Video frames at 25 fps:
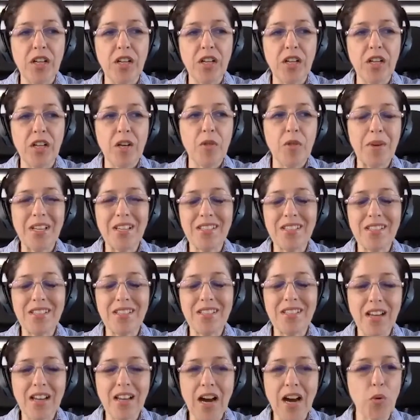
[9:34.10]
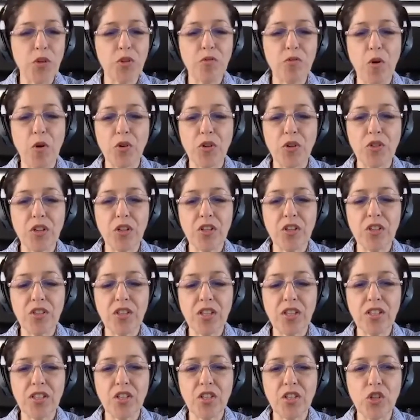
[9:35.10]
The biggest thing I always focus on is
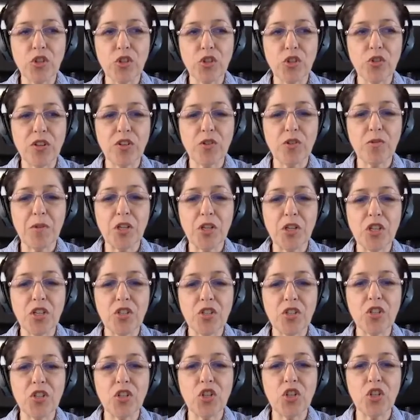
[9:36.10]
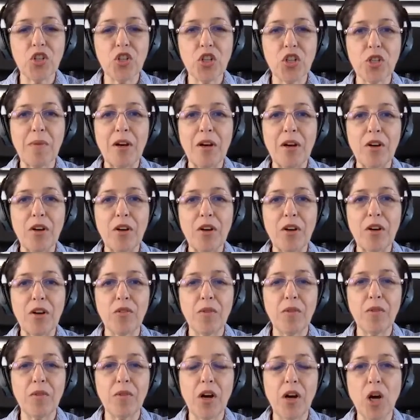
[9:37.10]
that digital transformation isn't just about
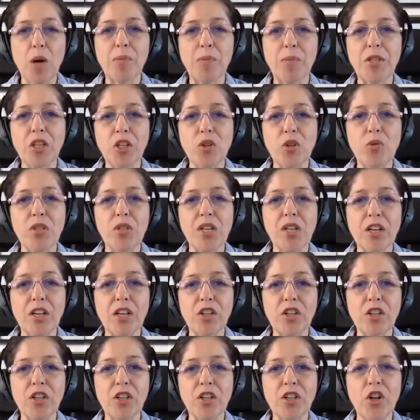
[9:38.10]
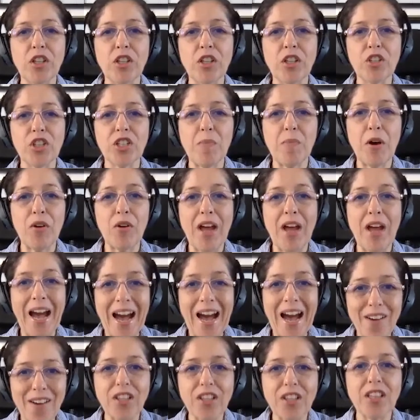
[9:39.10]
adopting new technology. It's about
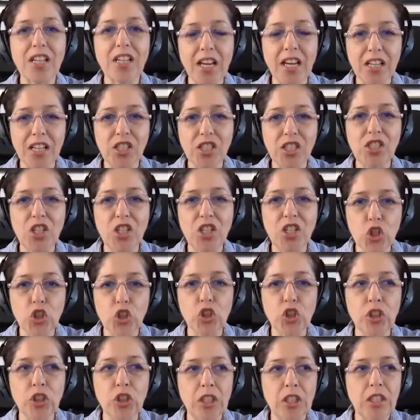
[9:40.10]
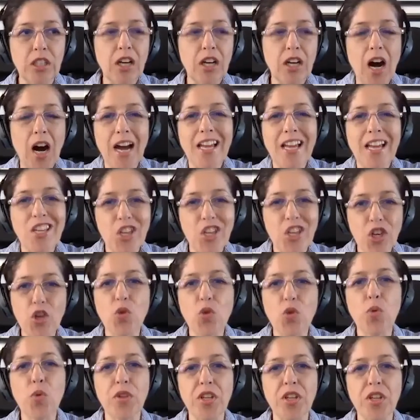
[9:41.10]
having the kind of digital
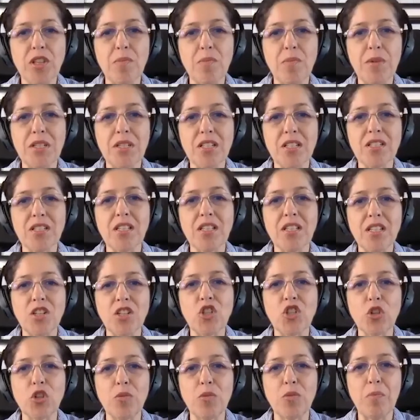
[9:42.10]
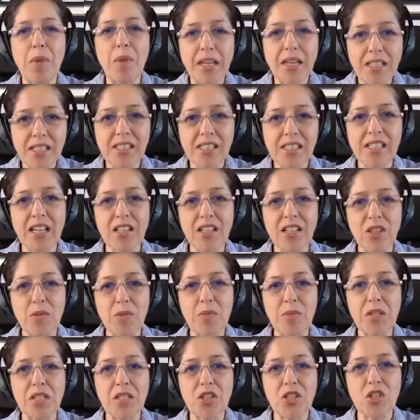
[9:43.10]
IQ within the business, the digital mindset in the
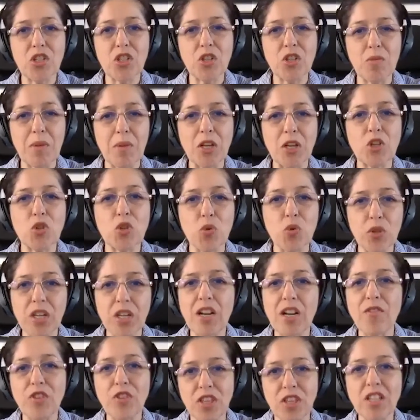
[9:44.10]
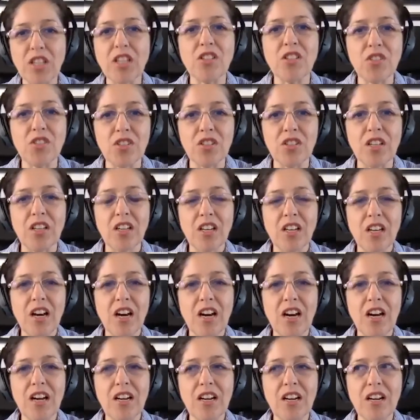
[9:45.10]
business to make sure that everything is,
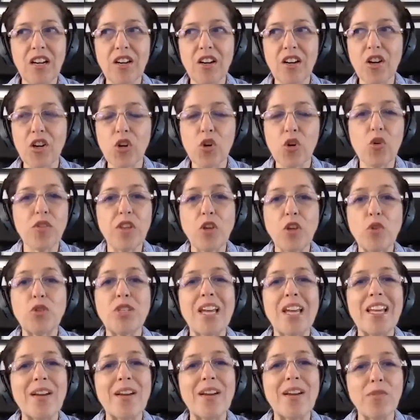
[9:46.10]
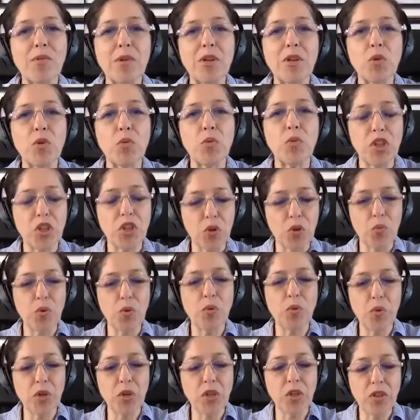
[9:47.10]
that you take everybody with you.
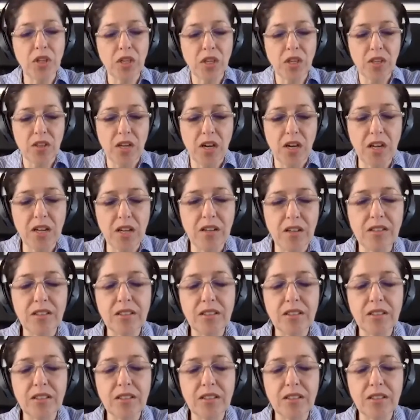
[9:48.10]
What do you think of that?